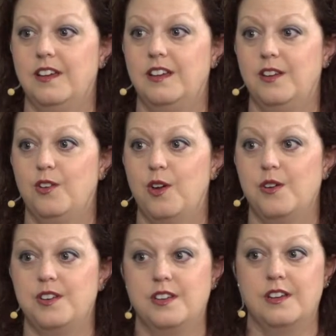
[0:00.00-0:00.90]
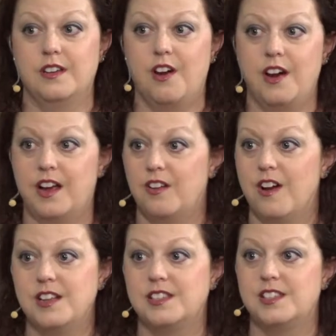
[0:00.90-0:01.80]
go into cardiac
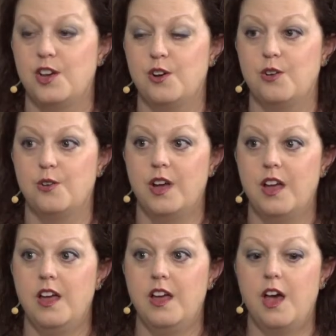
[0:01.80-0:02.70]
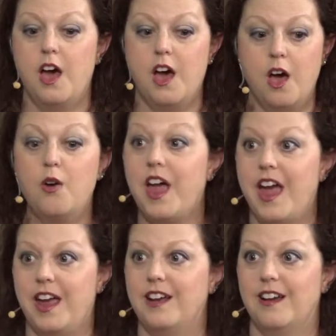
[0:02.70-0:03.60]
arrest. So,
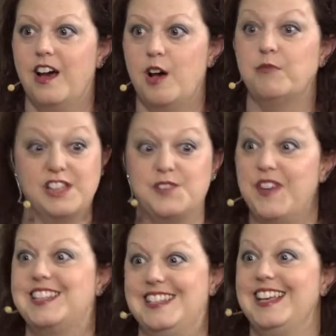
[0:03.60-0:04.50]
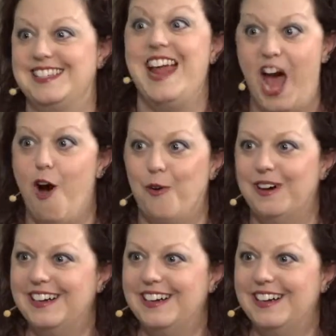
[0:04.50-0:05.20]
okay, let's fix this now.